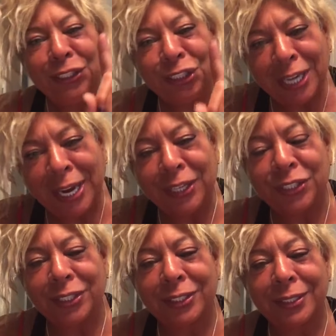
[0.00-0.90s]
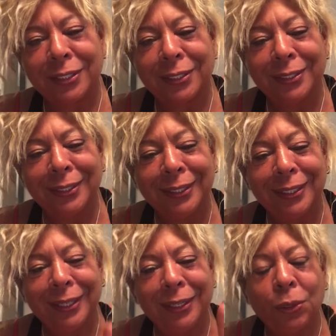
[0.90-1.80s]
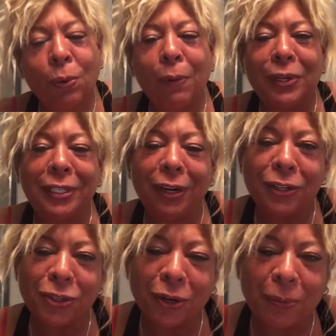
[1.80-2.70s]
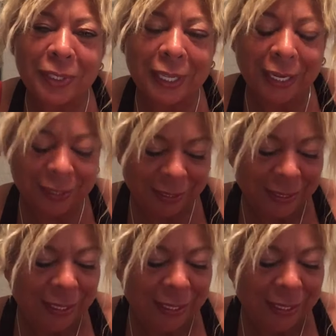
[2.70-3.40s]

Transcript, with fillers: changes the way we see our circumstance.